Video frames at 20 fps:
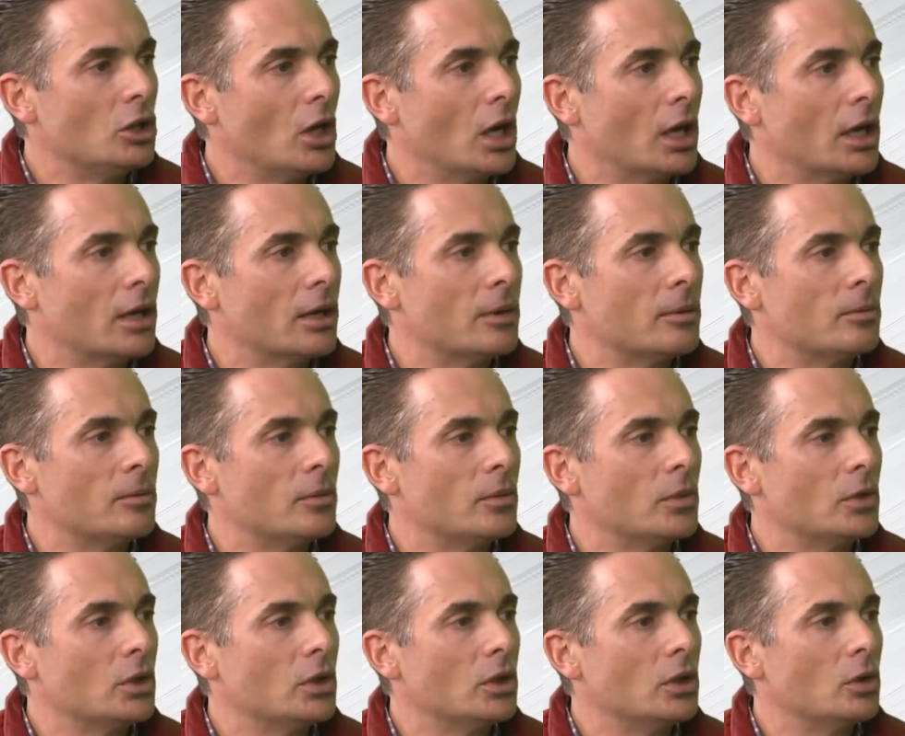um,
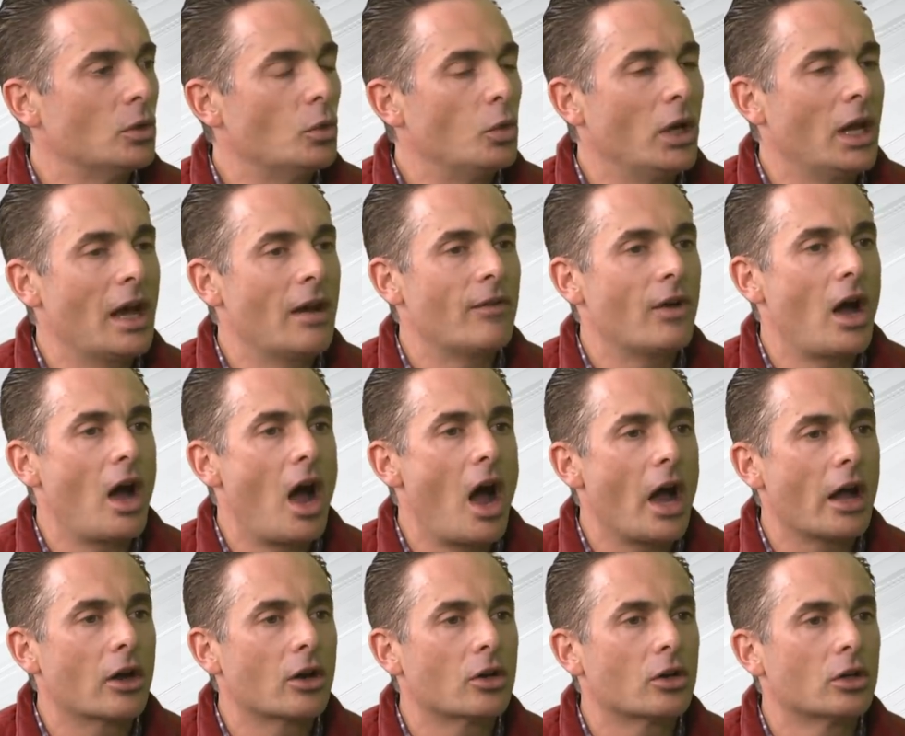we have a
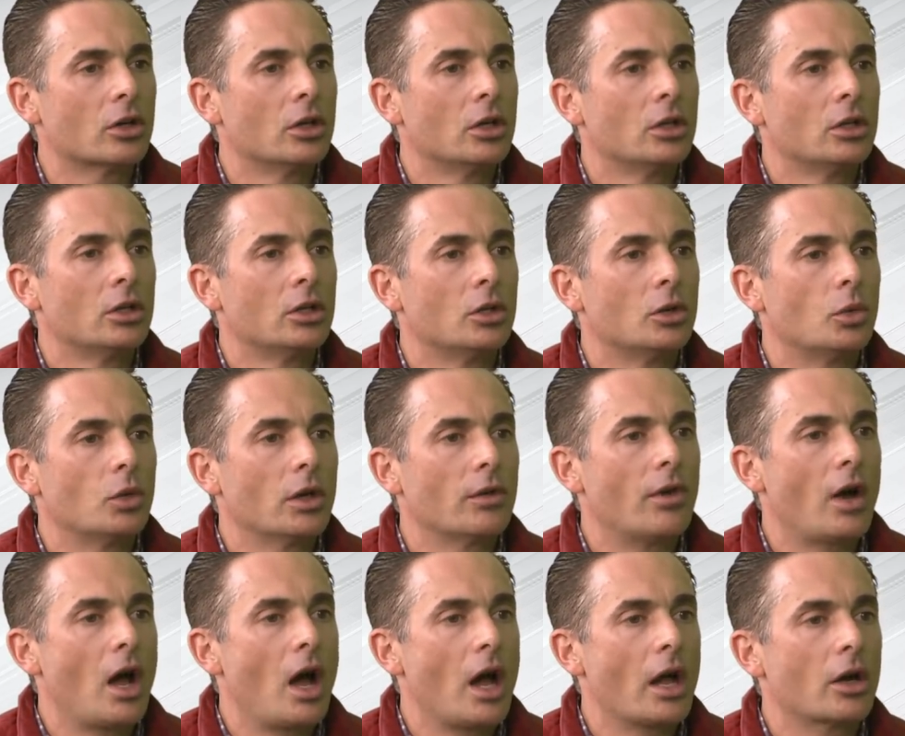higher we
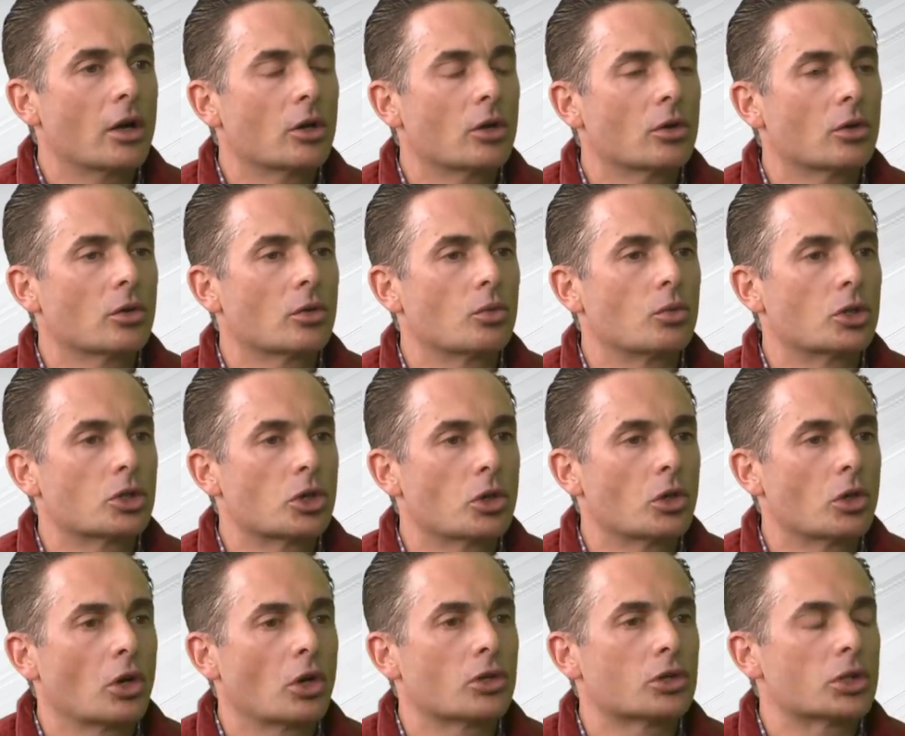have a higher
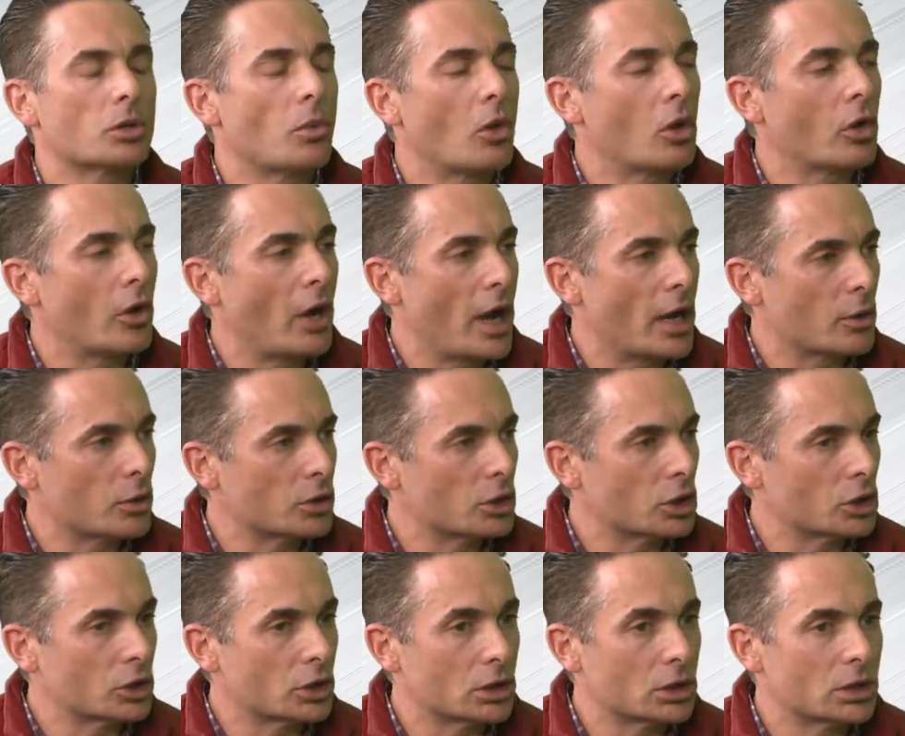return on smaller
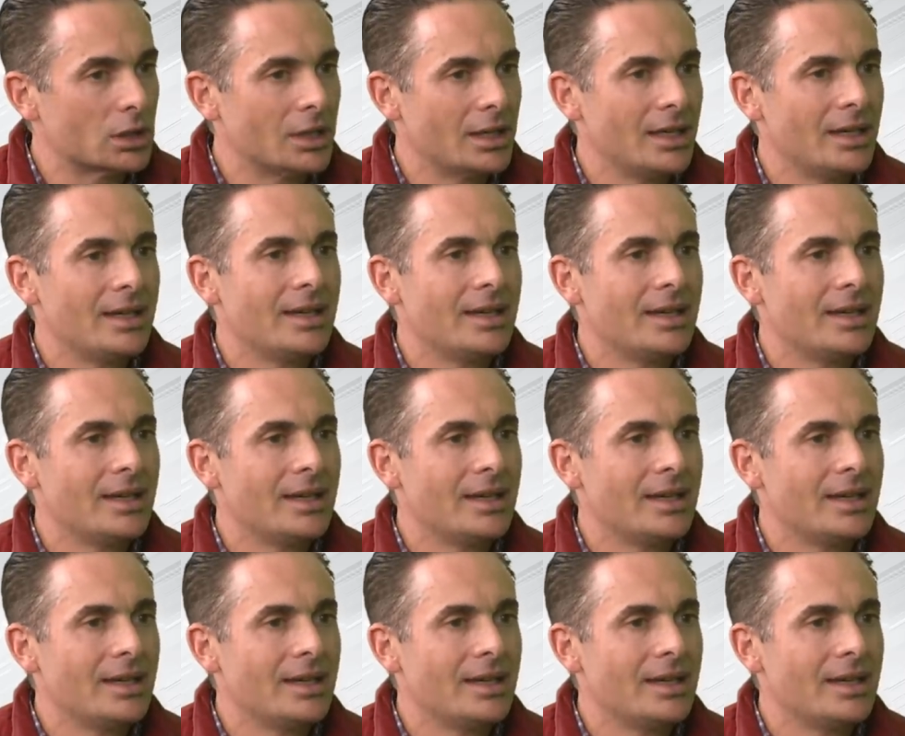acquisitions. Mm.